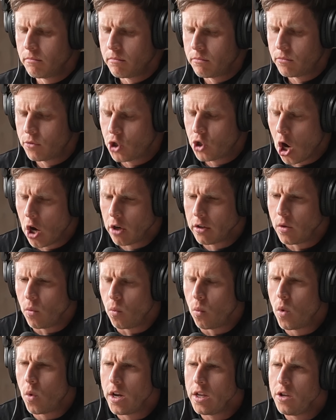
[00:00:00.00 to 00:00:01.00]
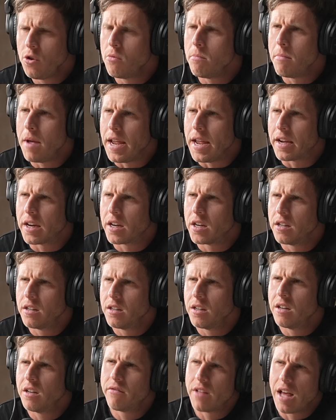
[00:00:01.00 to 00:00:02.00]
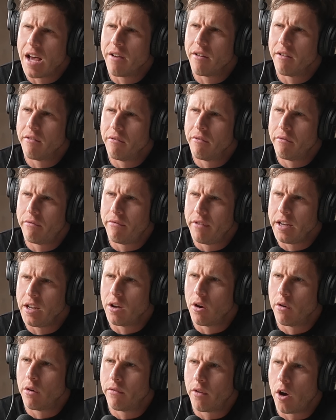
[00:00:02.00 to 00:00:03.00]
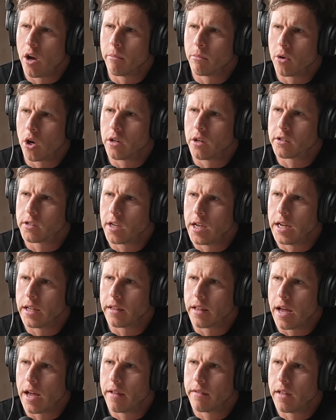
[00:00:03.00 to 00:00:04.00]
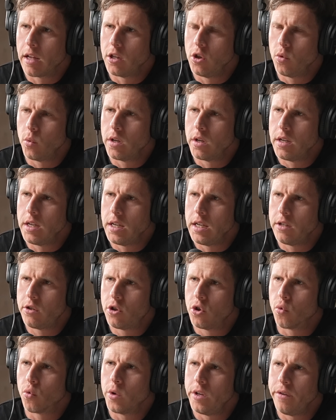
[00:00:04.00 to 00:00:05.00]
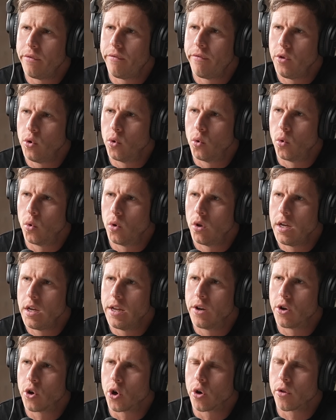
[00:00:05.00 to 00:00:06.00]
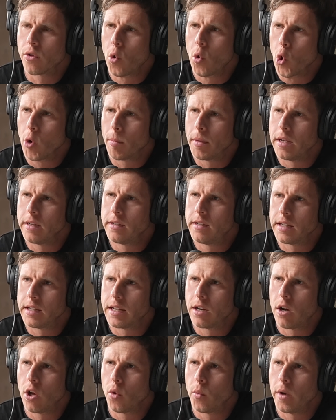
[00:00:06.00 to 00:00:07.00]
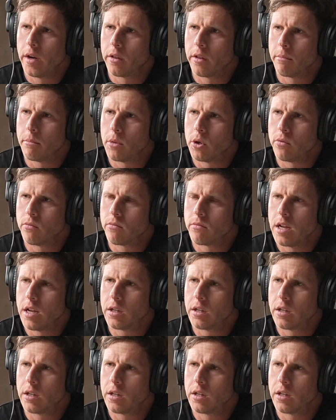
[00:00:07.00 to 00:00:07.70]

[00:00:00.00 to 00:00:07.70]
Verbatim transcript: Charlie, what do you make of that video of Von Braun saying that you would need to refuel in Earth orbit to get all the way to the moon?